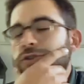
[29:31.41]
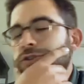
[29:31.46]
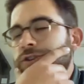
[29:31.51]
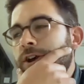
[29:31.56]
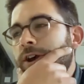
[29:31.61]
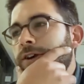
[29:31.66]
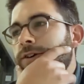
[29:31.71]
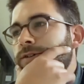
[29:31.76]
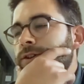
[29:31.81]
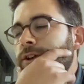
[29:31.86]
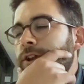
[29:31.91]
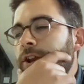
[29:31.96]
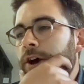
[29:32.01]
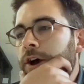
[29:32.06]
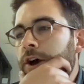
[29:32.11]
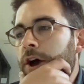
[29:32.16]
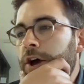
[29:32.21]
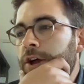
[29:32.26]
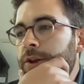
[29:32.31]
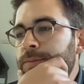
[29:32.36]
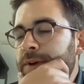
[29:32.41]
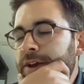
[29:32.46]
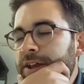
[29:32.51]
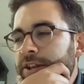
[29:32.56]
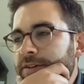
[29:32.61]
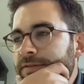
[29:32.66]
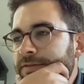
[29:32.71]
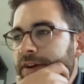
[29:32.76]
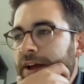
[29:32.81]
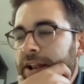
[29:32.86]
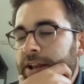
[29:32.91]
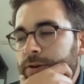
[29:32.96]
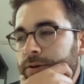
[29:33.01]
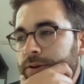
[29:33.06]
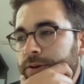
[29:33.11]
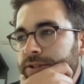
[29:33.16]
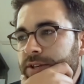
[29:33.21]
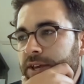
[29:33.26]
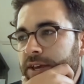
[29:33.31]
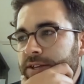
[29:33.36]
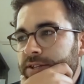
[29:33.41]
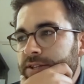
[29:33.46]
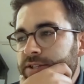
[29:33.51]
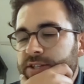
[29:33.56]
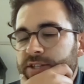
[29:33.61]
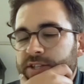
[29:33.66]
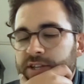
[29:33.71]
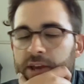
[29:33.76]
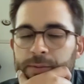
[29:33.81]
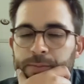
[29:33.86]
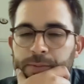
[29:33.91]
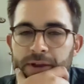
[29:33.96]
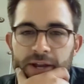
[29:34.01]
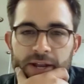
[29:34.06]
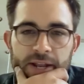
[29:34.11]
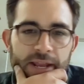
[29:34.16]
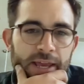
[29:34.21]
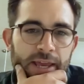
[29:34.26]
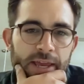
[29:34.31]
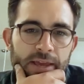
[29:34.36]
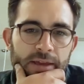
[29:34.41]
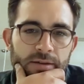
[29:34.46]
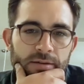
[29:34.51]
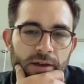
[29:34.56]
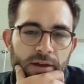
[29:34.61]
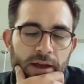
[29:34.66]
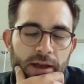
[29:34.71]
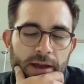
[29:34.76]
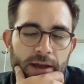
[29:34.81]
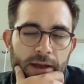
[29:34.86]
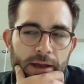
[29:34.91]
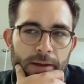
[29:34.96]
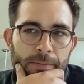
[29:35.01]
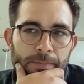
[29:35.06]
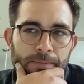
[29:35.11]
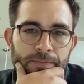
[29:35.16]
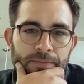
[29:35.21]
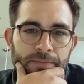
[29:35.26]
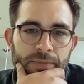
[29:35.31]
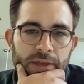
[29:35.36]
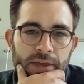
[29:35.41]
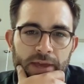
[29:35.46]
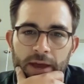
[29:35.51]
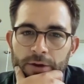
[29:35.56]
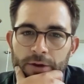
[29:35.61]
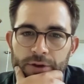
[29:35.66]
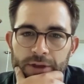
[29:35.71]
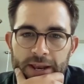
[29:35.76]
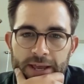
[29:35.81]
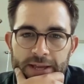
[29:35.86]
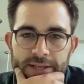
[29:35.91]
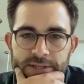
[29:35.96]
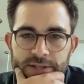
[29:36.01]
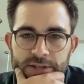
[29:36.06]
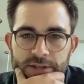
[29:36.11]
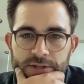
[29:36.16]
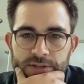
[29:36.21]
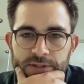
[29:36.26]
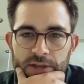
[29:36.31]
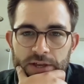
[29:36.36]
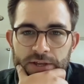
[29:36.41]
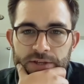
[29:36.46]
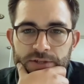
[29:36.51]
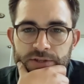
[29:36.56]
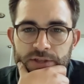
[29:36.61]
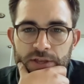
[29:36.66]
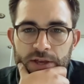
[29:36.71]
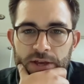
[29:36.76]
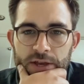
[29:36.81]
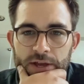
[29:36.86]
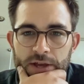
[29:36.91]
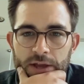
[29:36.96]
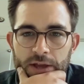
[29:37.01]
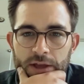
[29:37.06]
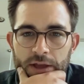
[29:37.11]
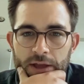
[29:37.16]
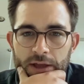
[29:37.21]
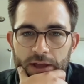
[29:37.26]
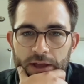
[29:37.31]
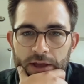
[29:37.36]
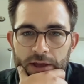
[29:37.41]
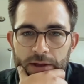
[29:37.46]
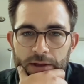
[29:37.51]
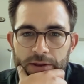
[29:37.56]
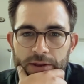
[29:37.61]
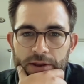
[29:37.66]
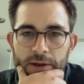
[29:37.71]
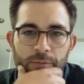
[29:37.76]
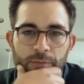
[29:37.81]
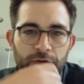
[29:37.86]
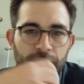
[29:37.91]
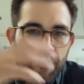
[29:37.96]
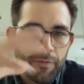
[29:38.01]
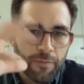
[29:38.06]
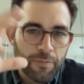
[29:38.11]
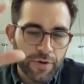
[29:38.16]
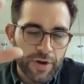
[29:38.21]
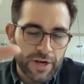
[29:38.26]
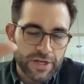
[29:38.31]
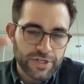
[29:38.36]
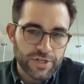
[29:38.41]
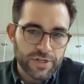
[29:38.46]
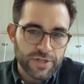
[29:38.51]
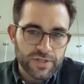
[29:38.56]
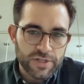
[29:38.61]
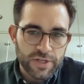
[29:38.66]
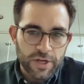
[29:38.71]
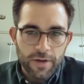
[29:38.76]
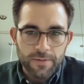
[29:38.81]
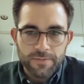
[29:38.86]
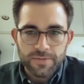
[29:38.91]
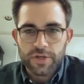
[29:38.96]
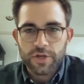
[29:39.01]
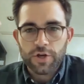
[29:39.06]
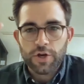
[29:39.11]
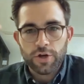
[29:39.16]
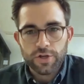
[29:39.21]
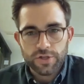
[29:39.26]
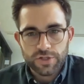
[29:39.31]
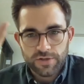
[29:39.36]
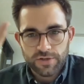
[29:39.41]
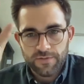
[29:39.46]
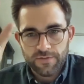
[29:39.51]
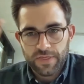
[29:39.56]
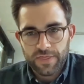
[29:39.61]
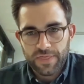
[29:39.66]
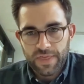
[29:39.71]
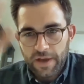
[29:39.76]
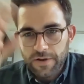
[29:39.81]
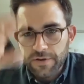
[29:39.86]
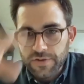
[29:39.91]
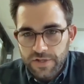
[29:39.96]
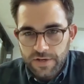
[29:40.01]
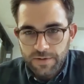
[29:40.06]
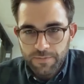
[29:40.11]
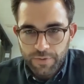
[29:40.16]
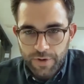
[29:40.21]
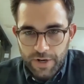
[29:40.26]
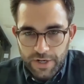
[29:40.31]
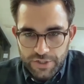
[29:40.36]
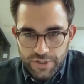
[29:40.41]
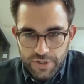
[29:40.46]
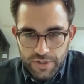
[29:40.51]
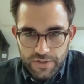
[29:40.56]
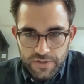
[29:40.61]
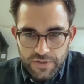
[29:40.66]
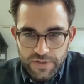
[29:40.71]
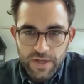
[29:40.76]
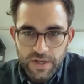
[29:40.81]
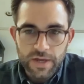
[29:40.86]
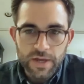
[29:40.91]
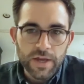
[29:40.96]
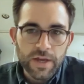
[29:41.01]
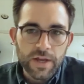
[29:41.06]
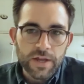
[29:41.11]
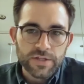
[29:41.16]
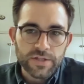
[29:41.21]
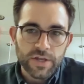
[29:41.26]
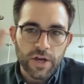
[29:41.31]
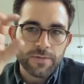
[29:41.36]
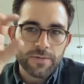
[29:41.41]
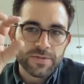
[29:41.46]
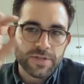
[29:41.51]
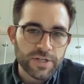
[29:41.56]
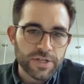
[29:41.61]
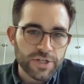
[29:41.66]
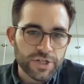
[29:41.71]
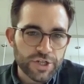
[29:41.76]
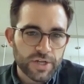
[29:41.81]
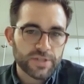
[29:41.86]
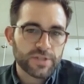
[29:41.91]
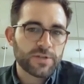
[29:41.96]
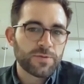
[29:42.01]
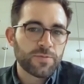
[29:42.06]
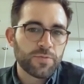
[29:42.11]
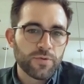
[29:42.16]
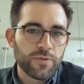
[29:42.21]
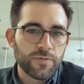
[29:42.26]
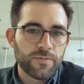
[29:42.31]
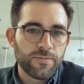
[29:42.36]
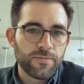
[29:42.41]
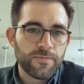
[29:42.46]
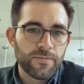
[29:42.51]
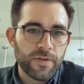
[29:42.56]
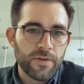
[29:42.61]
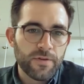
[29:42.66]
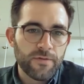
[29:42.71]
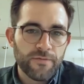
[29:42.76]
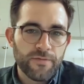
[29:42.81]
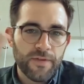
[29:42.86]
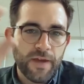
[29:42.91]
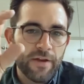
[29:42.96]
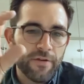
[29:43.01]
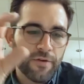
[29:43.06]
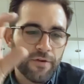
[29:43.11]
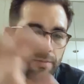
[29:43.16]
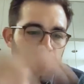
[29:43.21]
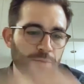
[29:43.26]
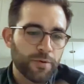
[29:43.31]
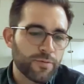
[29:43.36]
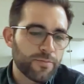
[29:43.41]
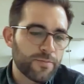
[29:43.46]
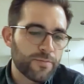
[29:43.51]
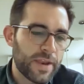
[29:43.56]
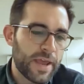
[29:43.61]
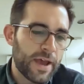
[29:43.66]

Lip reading: So, earned media value is typically calculated as the number of impressions times the cost of 1,000 impressions times an adjustable variable.